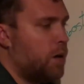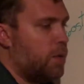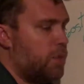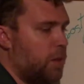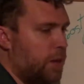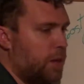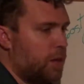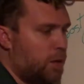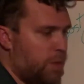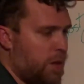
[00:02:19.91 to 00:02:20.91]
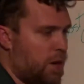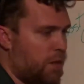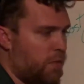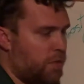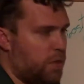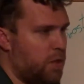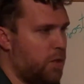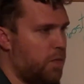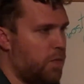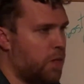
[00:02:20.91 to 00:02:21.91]
If you leak a little bit off,
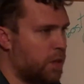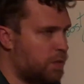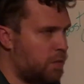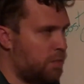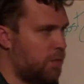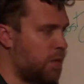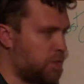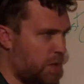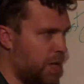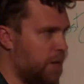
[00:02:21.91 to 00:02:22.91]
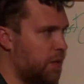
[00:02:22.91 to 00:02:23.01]
that's fine.